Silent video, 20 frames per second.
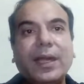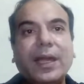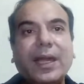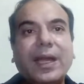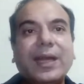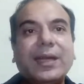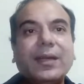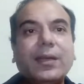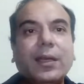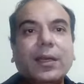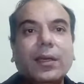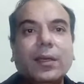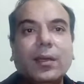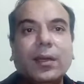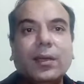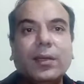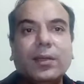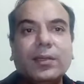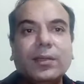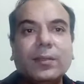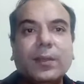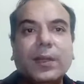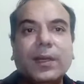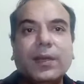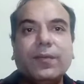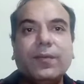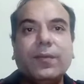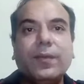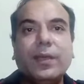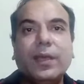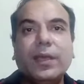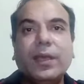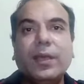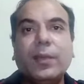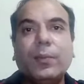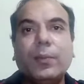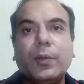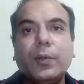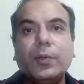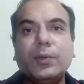And a customer, if he
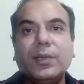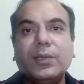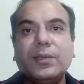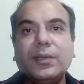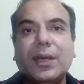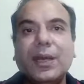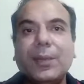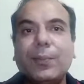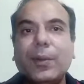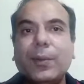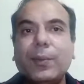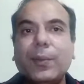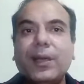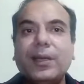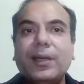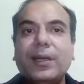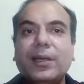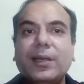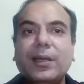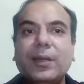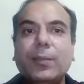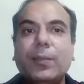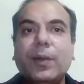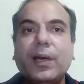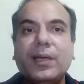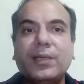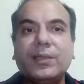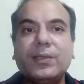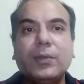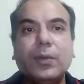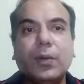approaches hypermart and he buys